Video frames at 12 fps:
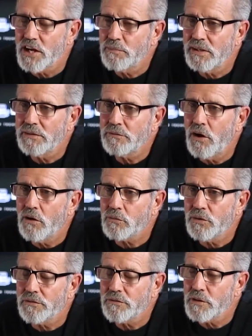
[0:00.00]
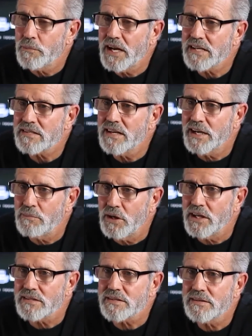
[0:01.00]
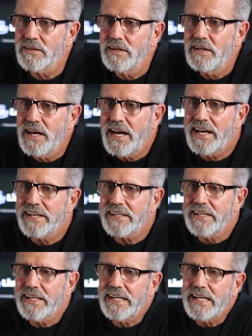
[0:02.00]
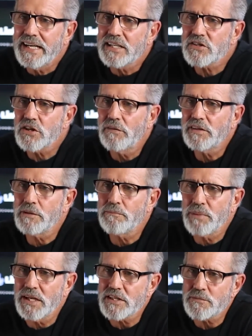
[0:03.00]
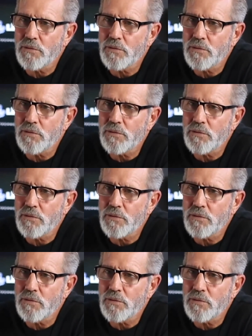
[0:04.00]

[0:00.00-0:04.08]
I've been involved with for the past 9 months. And it is solving the biggest